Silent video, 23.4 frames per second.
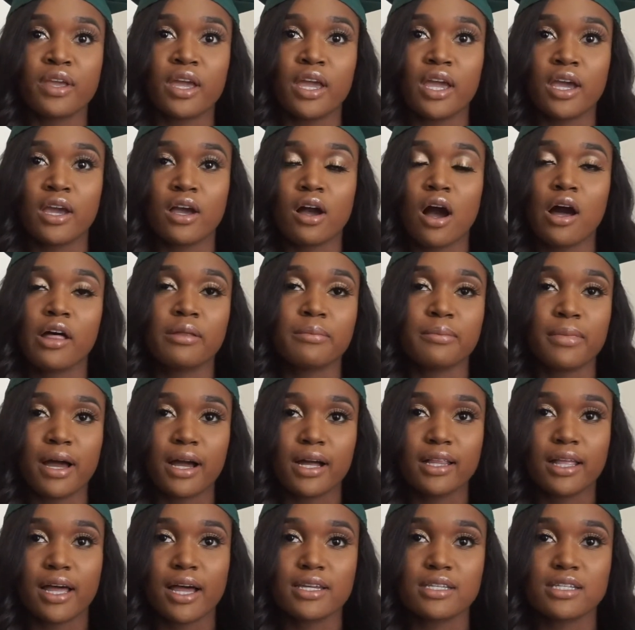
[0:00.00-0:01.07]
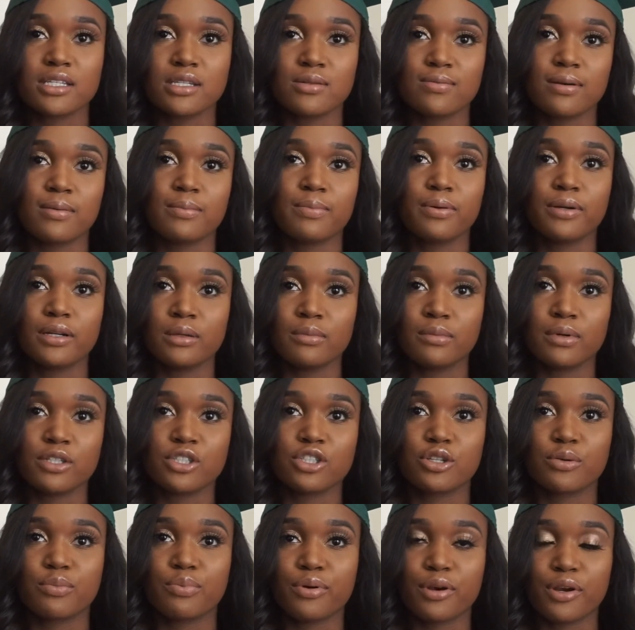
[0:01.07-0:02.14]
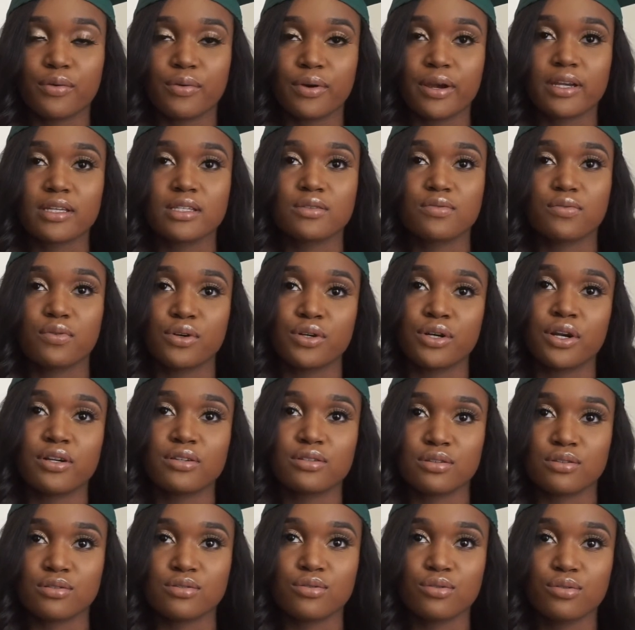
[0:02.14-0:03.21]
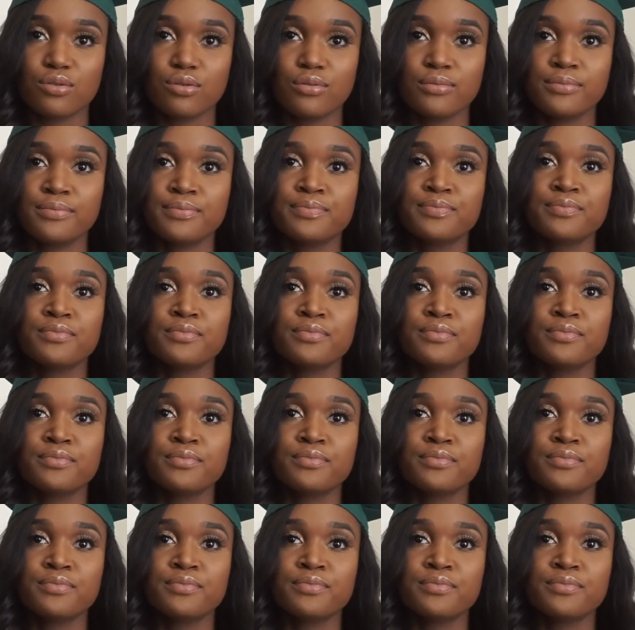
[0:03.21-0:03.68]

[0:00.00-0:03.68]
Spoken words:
and all of my classes were pretty much the prereqs for nursing school.